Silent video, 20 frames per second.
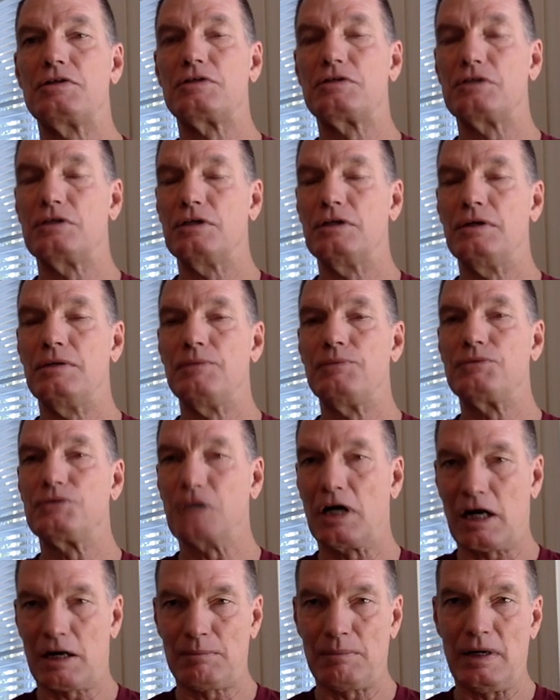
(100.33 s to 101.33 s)
to, to
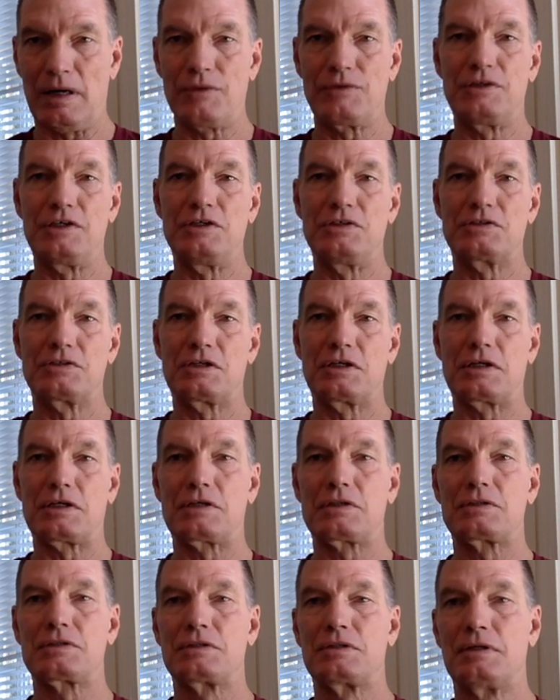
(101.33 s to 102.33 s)
talk about these
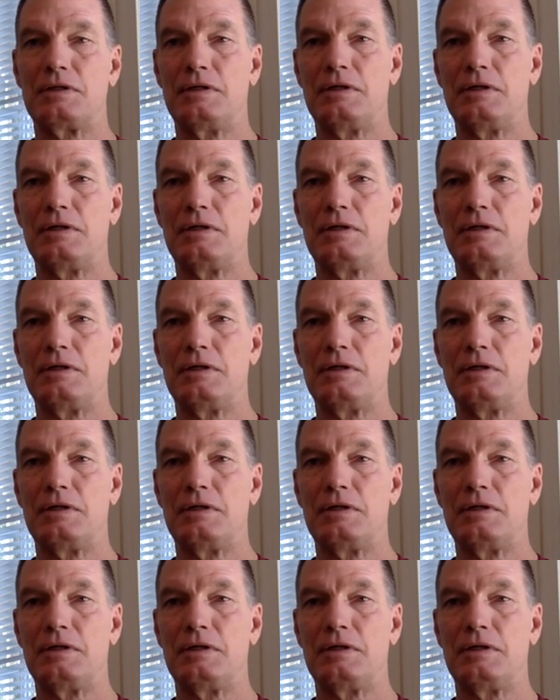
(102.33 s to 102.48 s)
things.